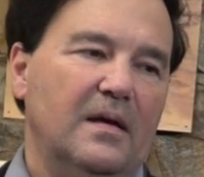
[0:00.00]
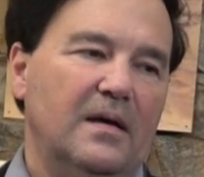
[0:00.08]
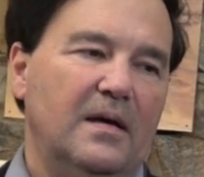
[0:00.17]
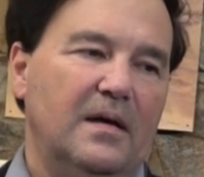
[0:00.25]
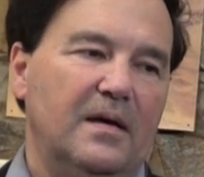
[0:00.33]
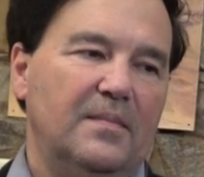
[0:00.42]

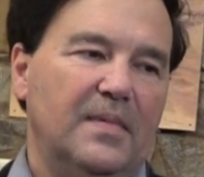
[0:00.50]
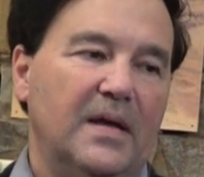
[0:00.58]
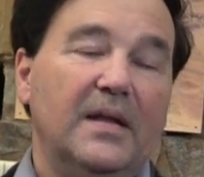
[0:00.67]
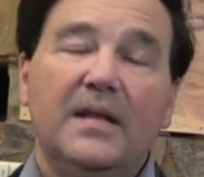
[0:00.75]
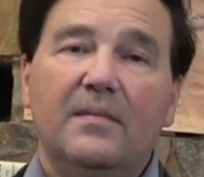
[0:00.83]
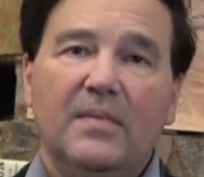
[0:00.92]

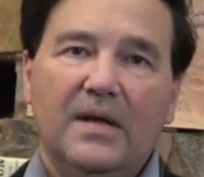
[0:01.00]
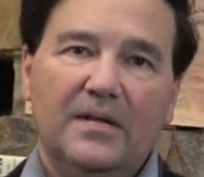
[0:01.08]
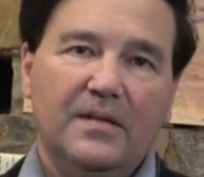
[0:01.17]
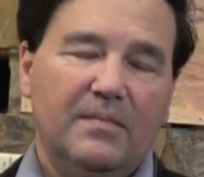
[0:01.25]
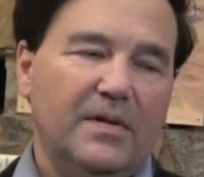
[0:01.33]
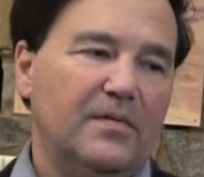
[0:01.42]
and
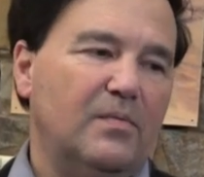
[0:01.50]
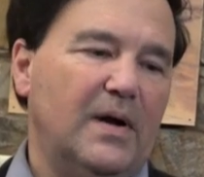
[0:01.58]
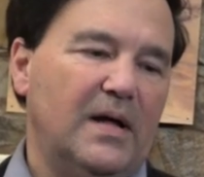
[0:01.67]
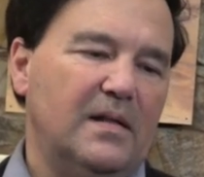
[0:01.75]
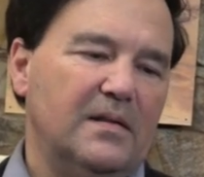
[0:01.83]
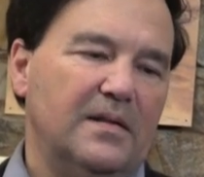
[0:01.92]
emailed them as
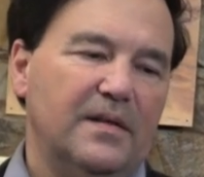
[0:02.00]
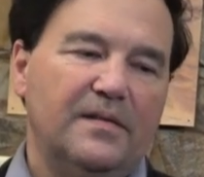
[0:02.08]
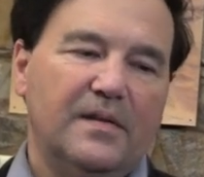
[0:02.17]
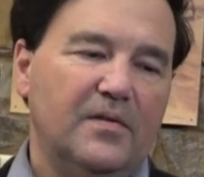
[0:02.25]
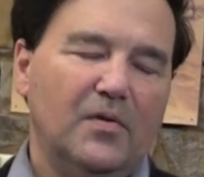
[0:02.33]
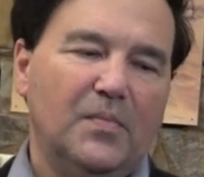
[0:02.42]
well. And they
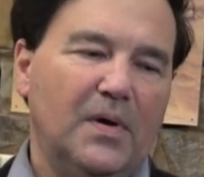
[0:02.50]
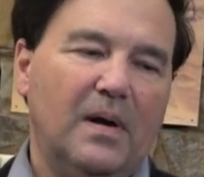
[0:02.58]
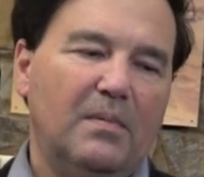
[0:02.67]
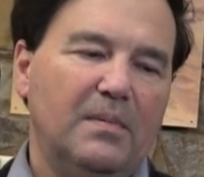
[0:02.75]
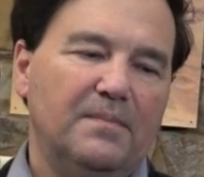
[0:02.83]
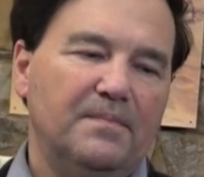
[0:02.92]
said, no
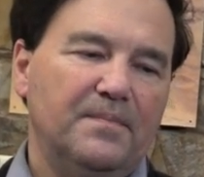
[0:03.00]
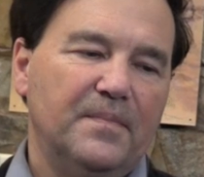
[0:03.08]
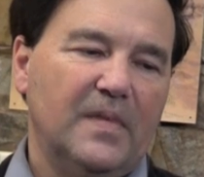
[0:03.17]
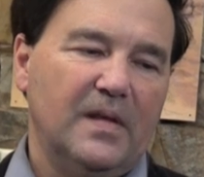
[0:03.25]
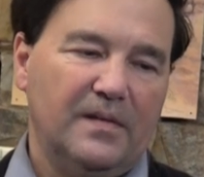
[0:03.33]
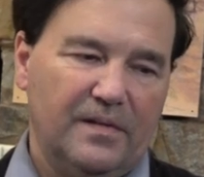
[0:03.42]
problem.
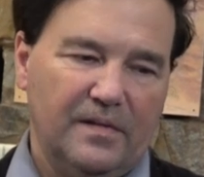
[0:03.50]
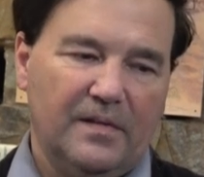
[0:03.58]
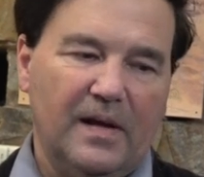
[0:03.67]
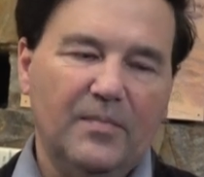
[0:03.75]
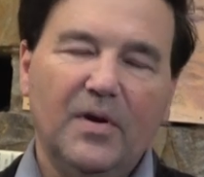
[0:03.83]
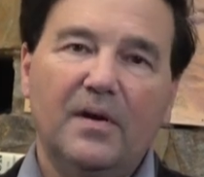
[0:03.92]
This is,
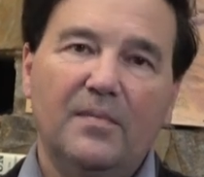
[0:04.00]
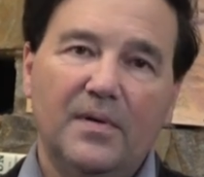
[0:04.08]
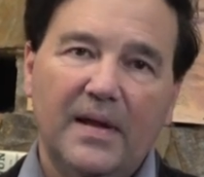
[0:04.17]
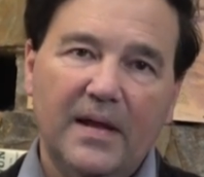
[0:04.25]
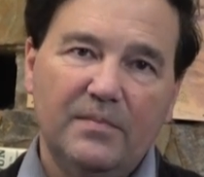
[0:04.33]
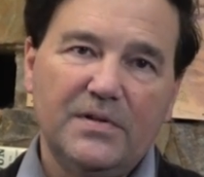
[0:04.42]
I'm talking
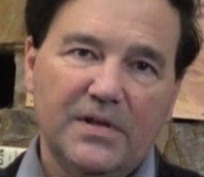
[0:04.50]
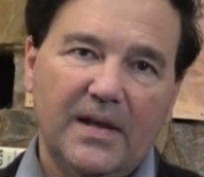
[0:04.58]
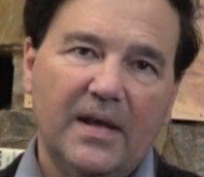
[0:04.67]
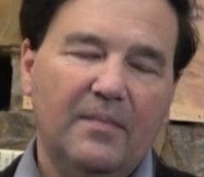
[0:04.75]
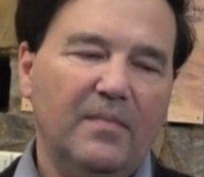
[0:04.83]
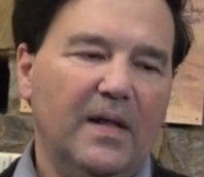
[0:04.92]
about
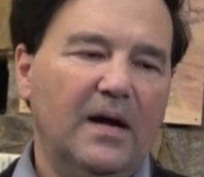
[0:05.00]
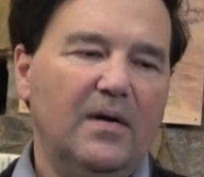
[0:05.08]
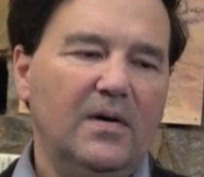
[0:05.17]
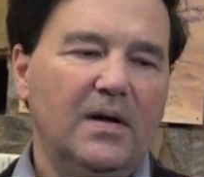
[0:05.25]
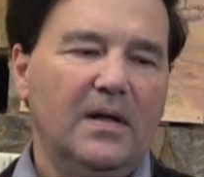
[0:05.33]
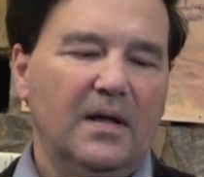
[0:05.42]
MGM
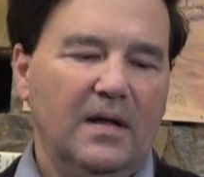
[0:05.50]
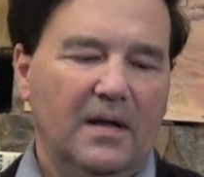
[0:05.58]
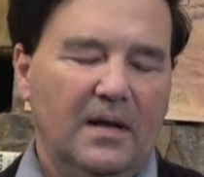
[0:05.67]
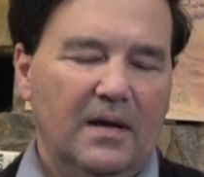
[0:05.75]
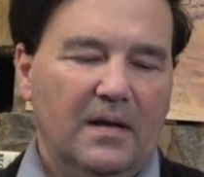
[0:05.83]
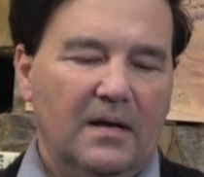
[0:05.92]
now.
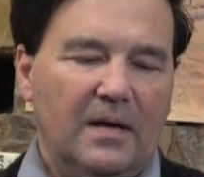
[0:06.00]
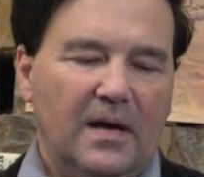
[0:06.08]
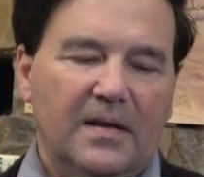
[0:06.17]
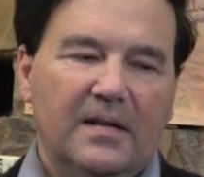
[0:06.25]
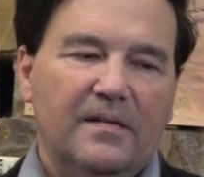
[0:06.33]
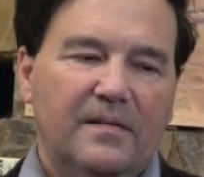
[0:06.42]

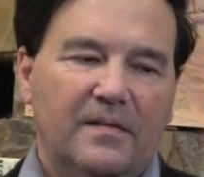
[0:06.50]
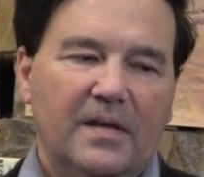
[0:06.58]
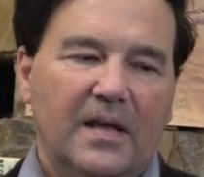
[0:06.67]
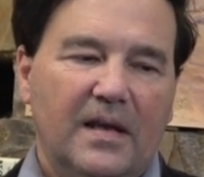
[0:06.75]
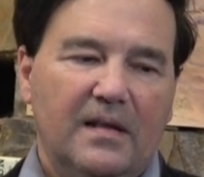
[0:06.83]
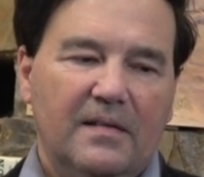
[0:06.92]
I didn't
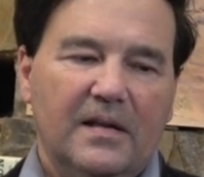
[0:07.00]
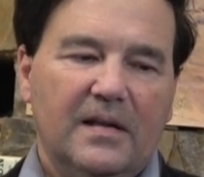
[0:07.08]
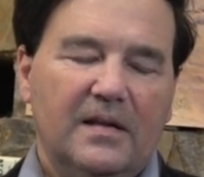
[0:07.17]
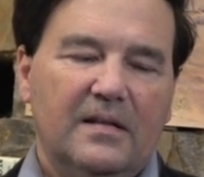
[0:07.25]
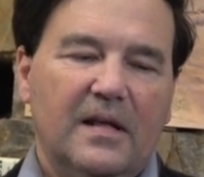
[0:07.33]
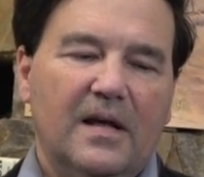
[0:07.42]
see anything
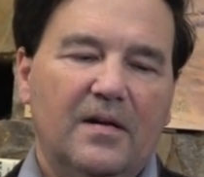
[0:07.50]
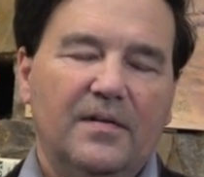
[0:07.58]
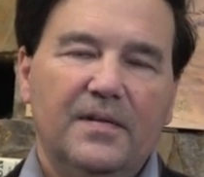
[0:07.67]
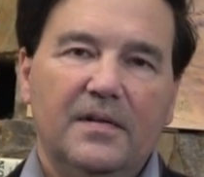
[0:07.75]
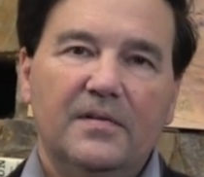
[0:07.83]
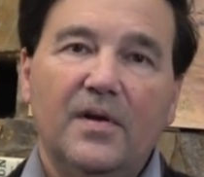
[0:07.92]
like that on the